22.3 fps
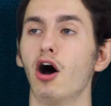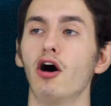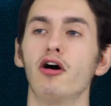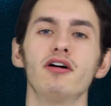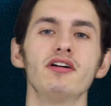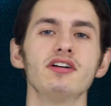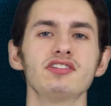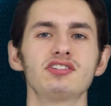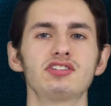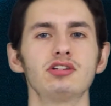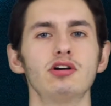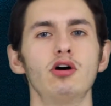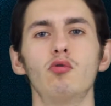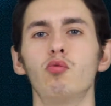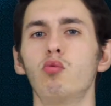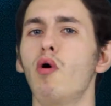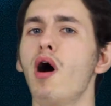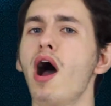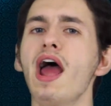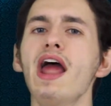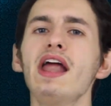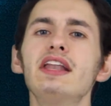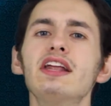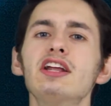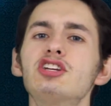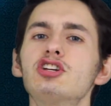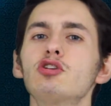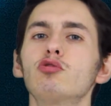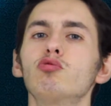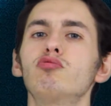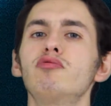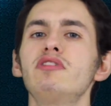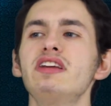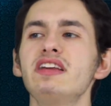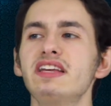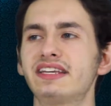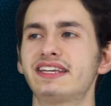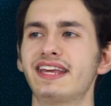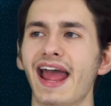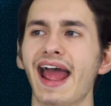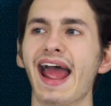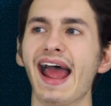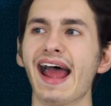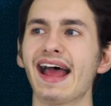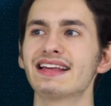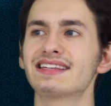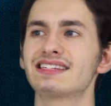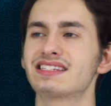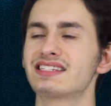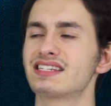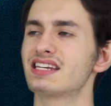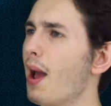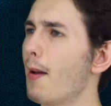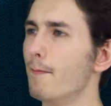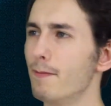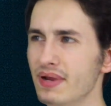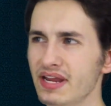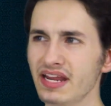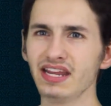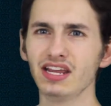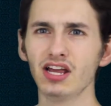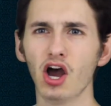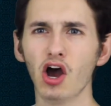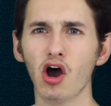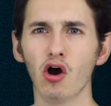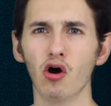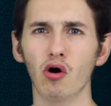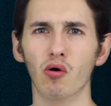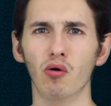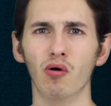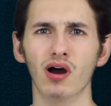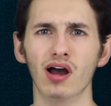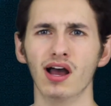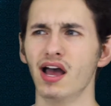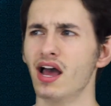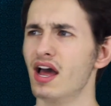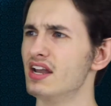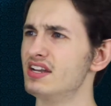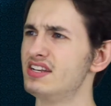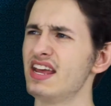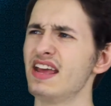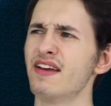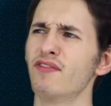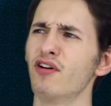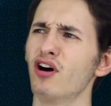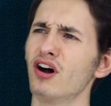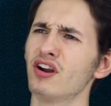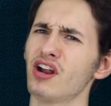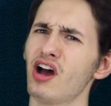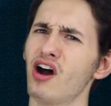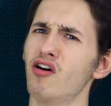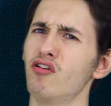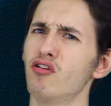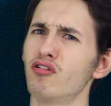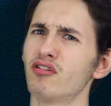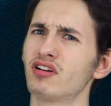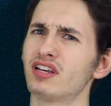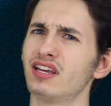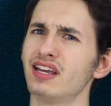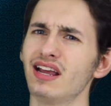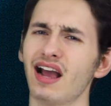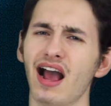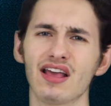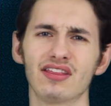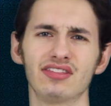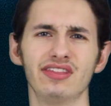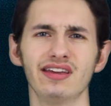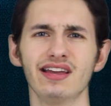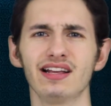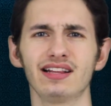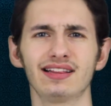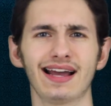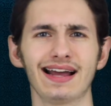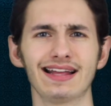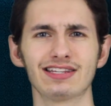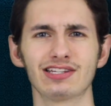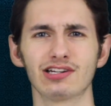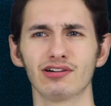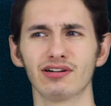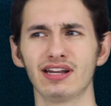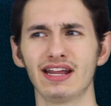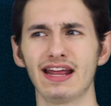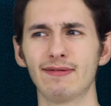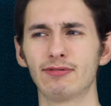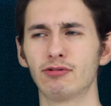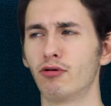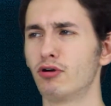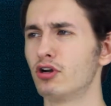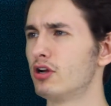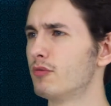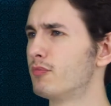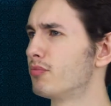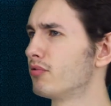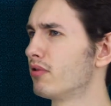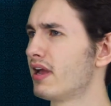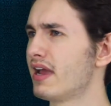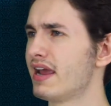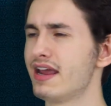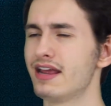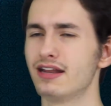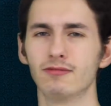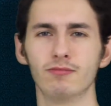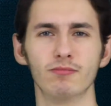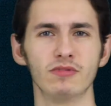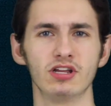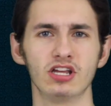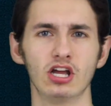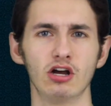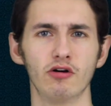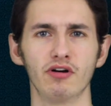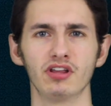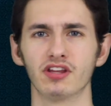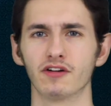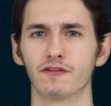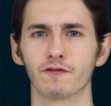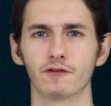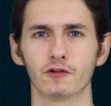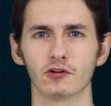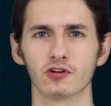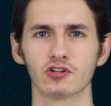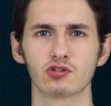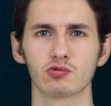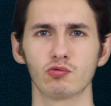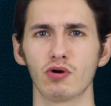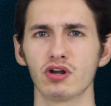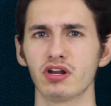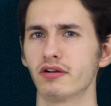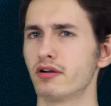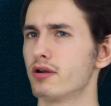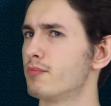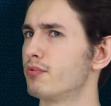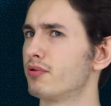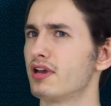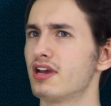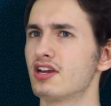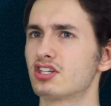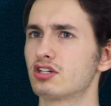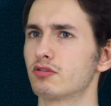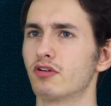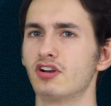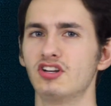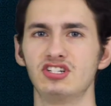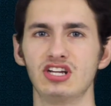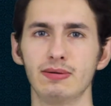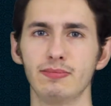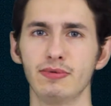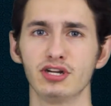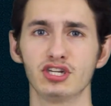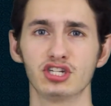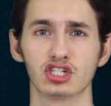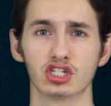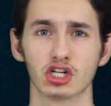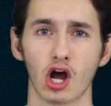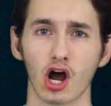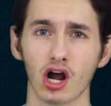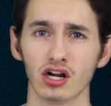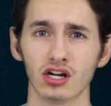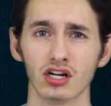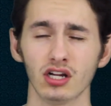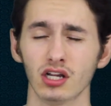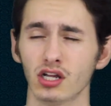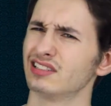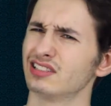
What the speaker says: Also, why did you recast Miho? Devon Aoki, I think that's her name, the one who played Miho in the first one. You replaced her with Jamie Chung.